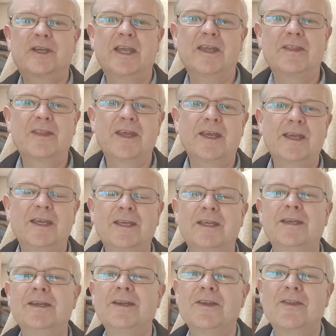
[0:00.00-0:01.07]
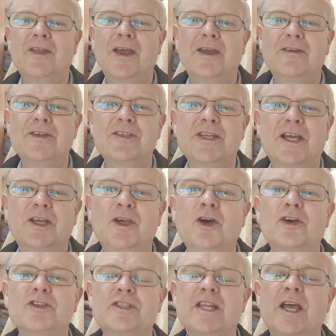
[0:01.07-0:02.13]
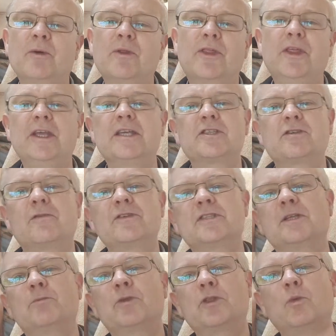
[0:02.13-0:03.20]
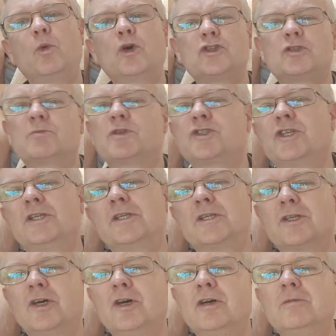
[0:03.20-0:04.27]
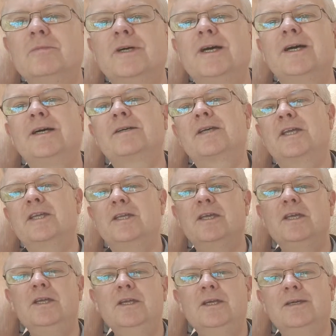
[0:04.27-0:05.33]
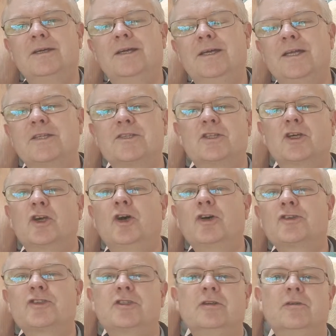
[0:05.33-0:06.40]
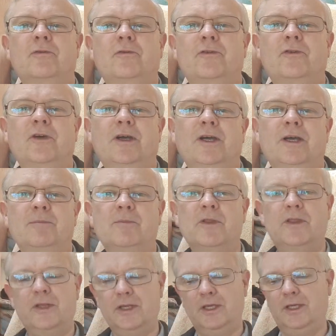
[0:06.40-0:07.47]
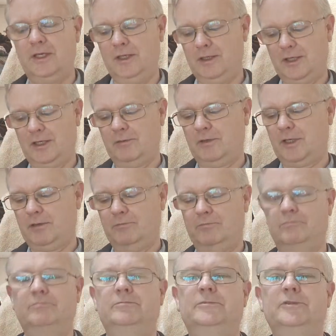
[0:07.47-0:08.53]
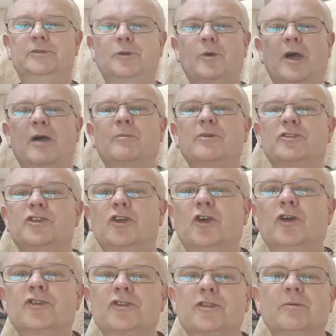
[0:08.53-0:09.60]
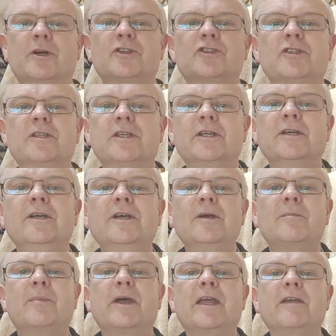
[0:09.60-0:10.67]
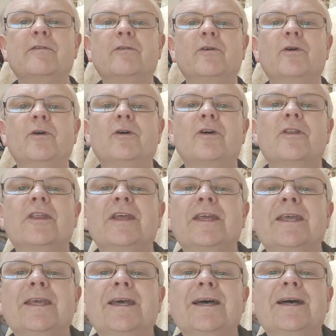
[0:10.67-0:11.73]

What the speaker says: there is that cost. Now the thing is, obviously, with the washing machine at home, okay, it's the cost of the how much it costs to actually pay for the